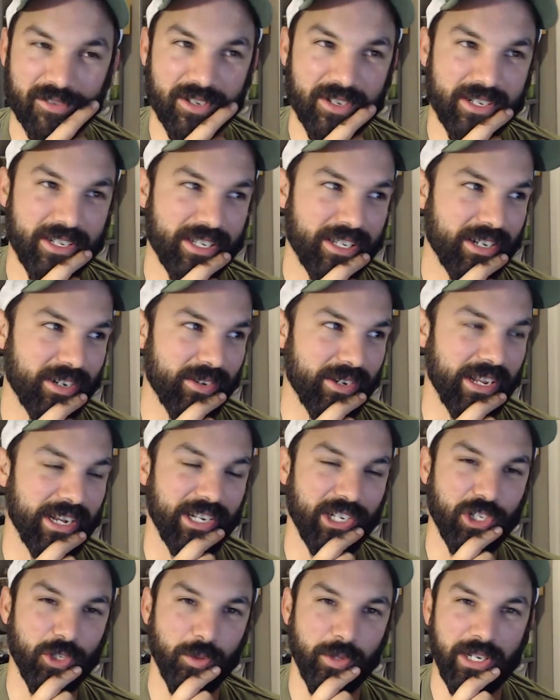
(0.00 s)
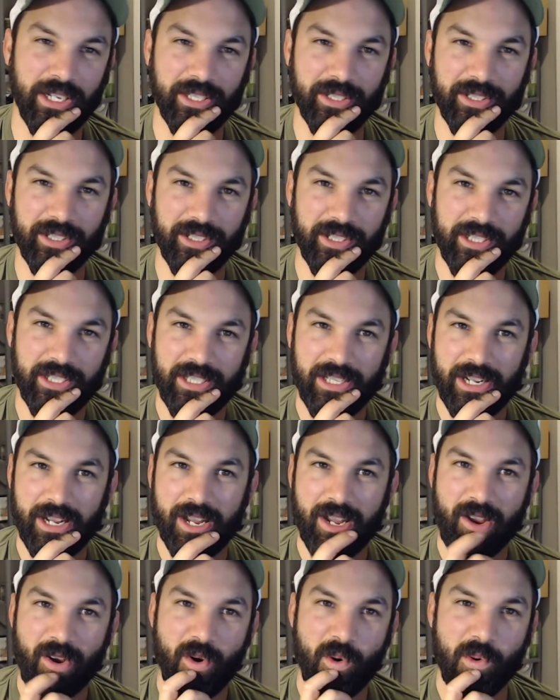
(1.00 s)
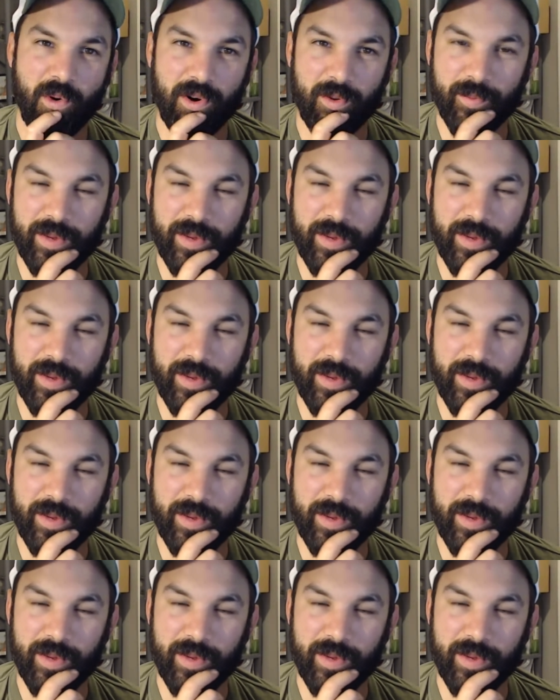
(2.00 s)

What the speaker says: to, get a trailer or